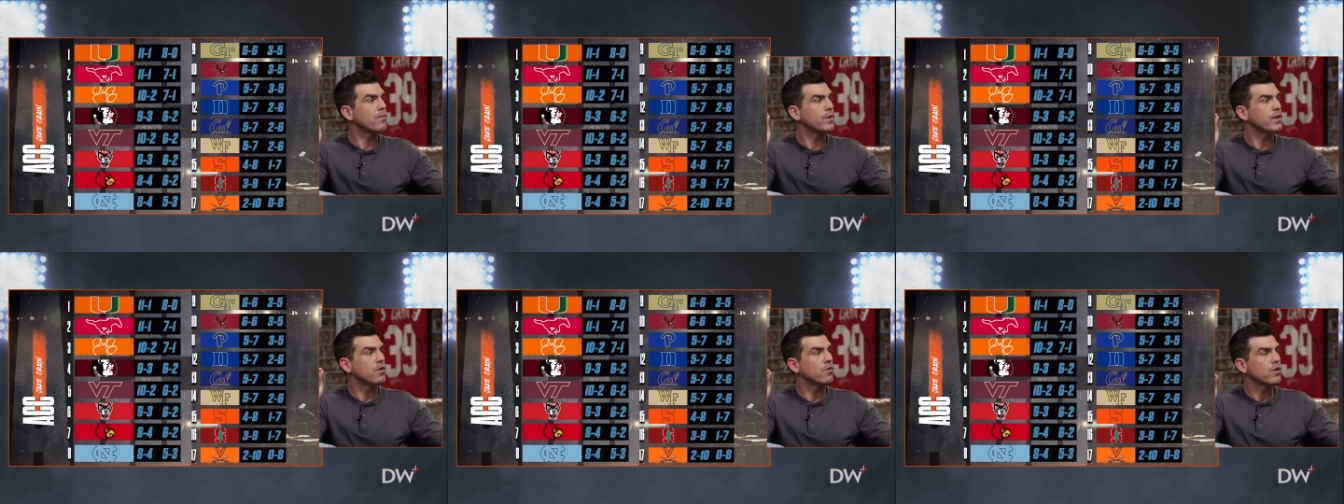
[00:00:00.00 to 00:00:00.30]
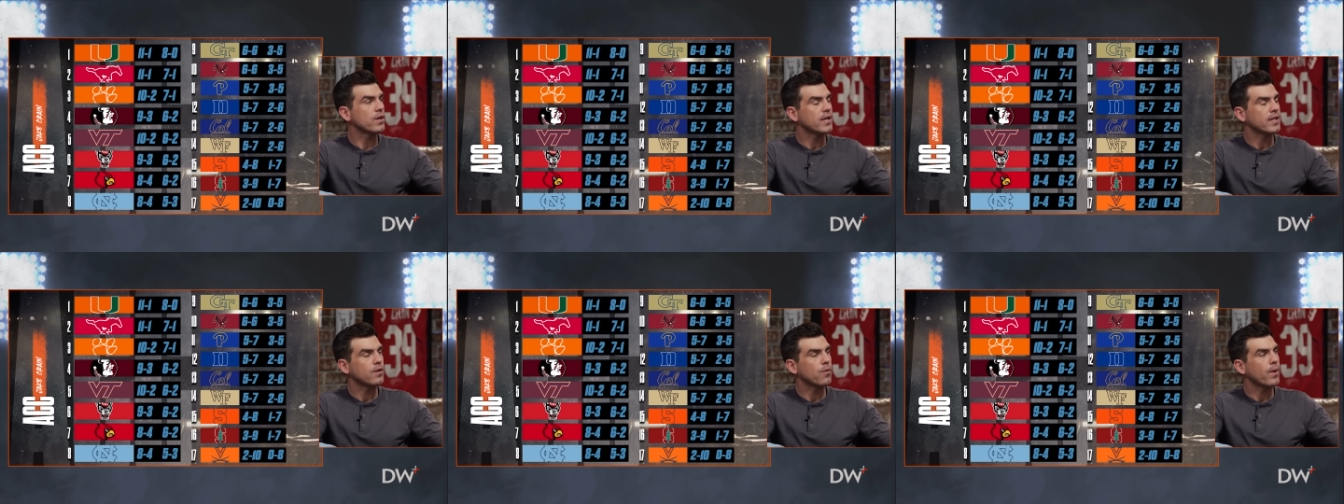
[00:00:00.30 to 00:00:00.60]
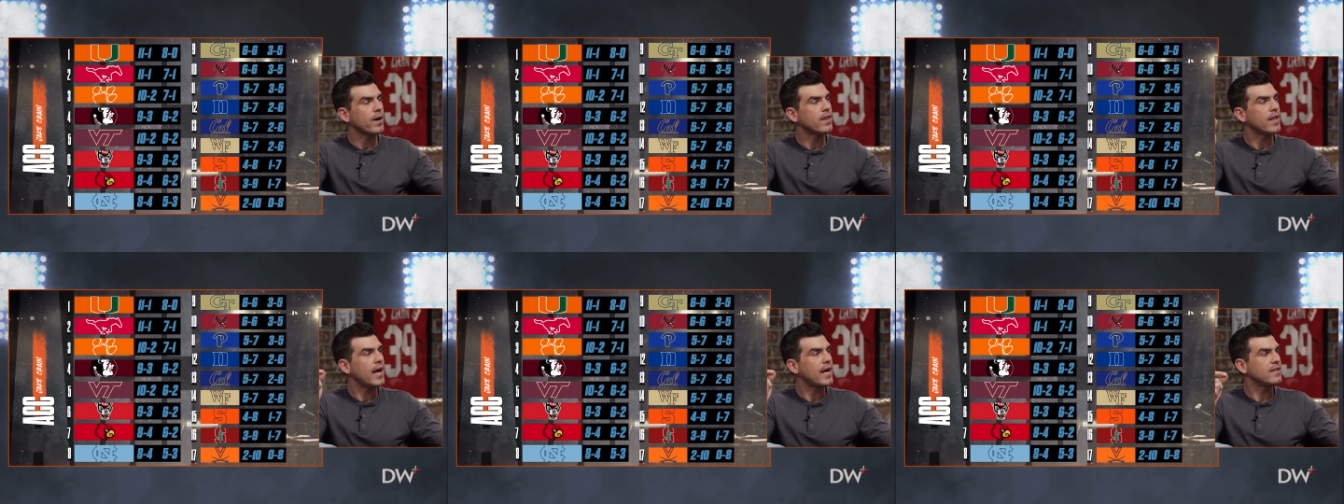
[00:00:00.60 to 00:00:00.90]
When you look at the
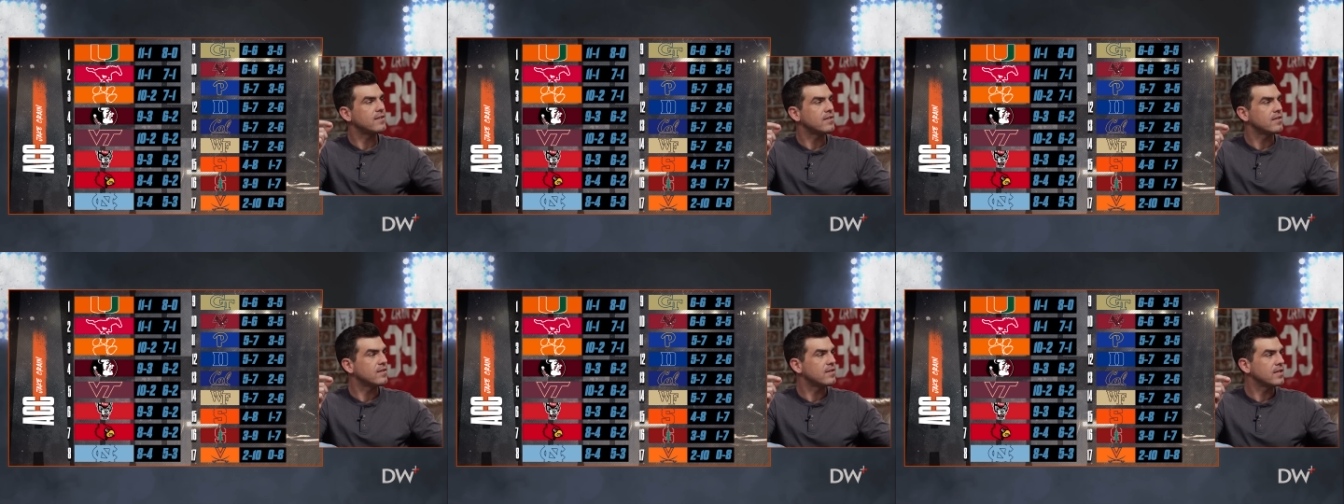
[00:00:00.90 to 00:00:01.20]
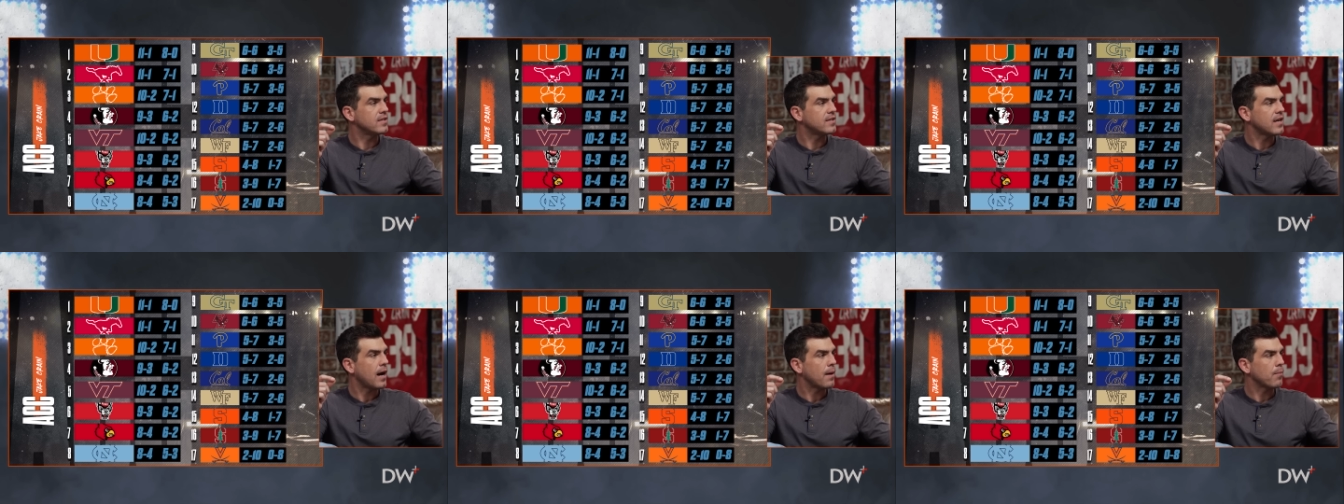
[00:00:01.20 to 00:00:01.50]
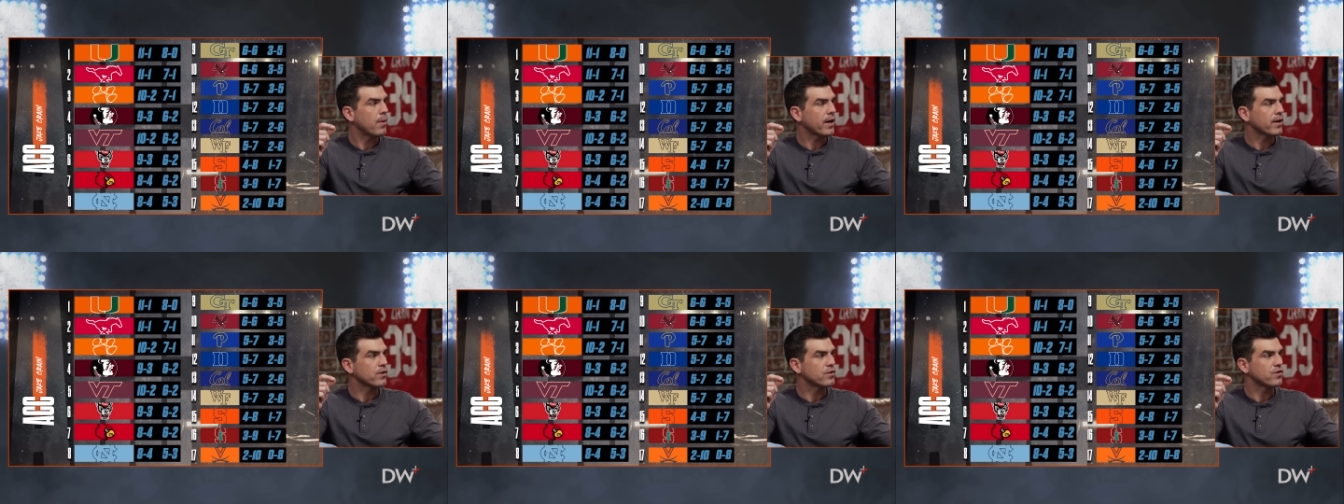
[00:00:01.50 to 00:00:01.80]
way the ACC
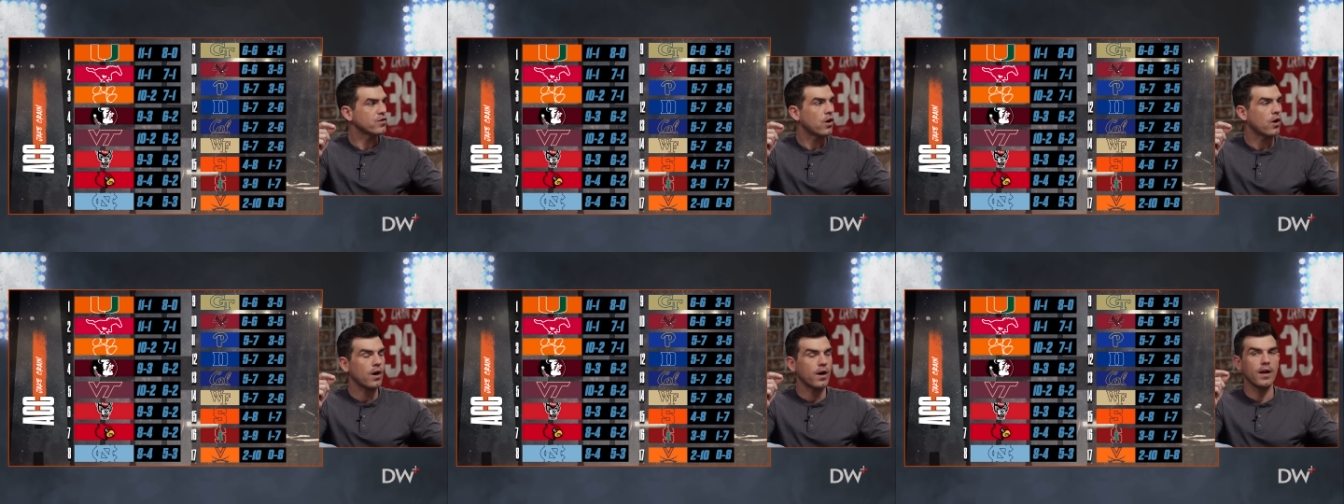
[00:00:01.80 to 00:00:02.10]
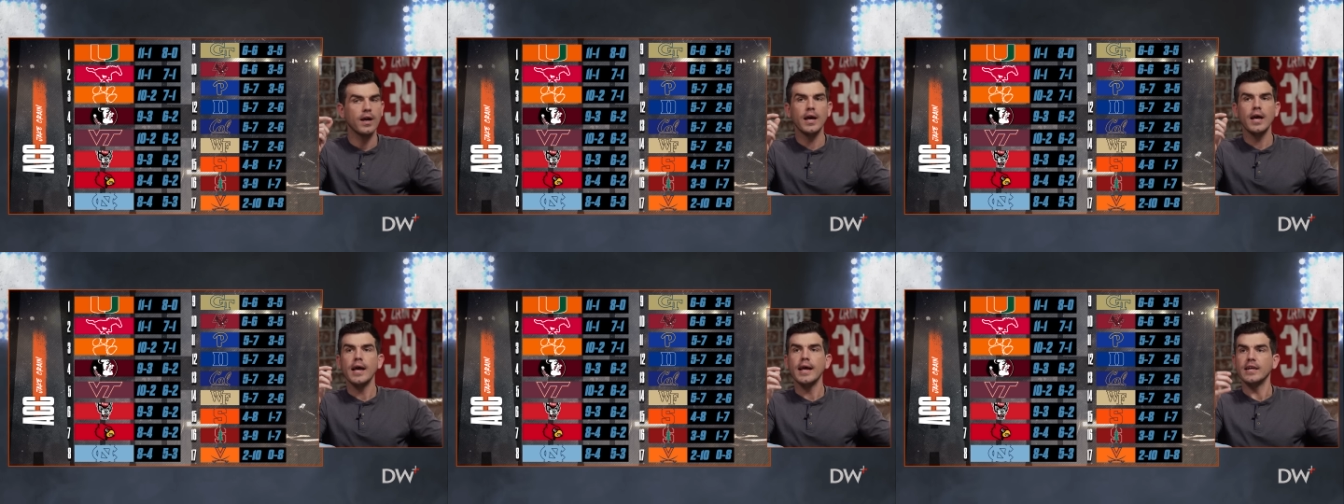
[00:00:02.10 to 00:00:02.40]
tiebreakers are,